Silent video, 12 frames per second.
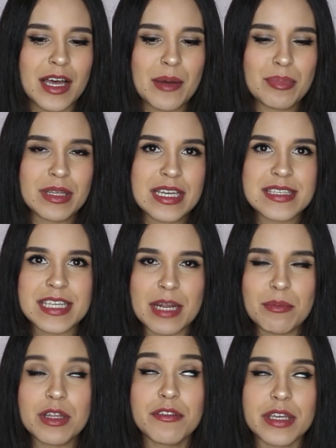place that
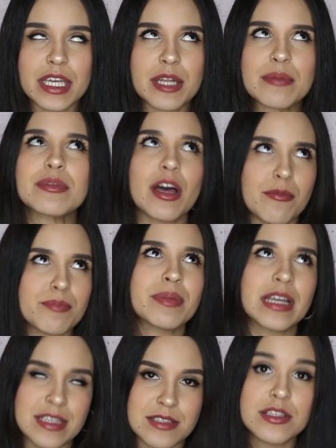I'm living in,
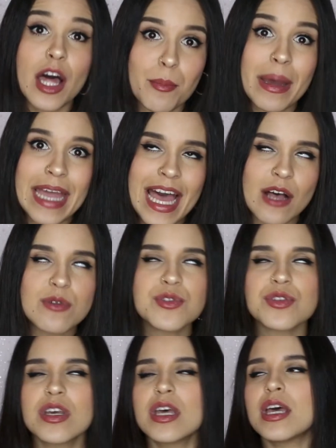not my
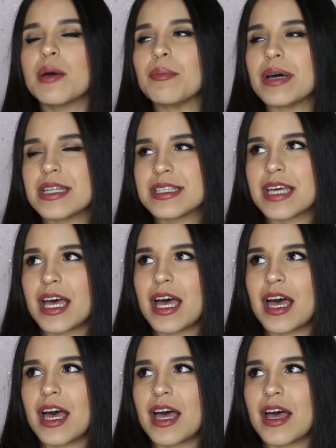house. But
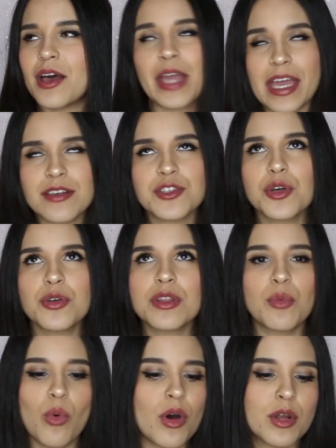okay, so the
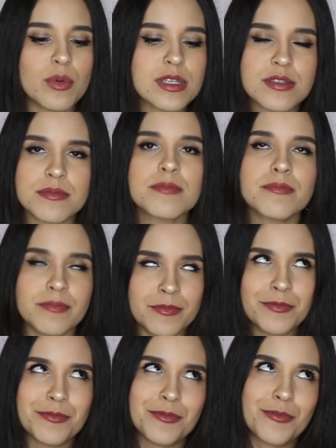water was
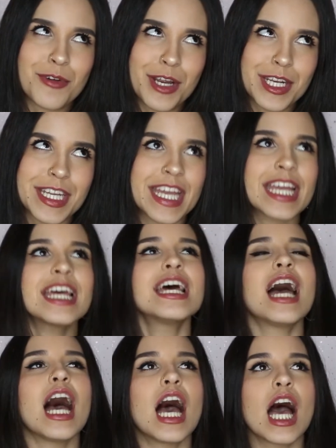running,
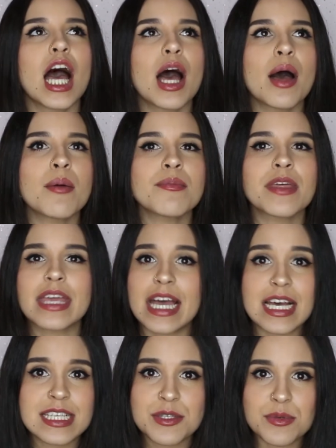the
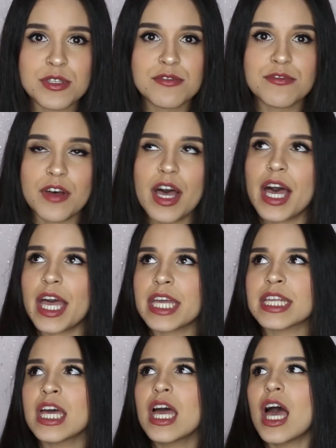gas was
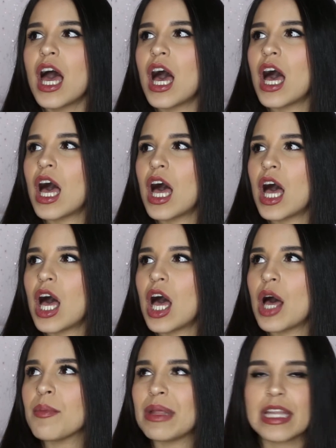fine,
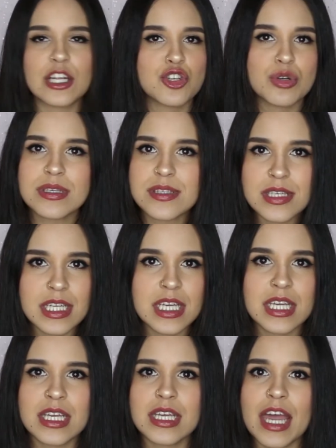
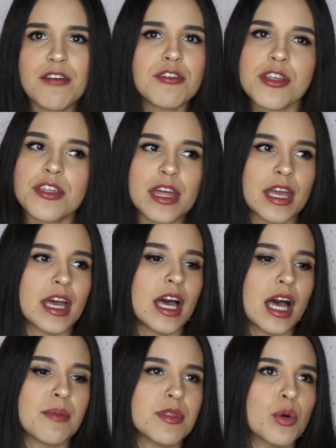electricity, everything.
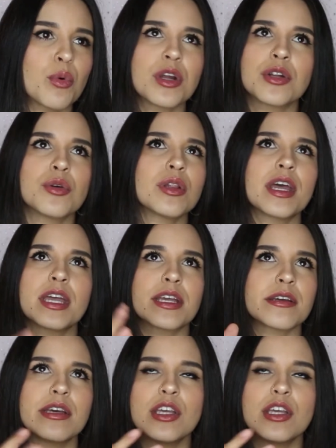There were no like,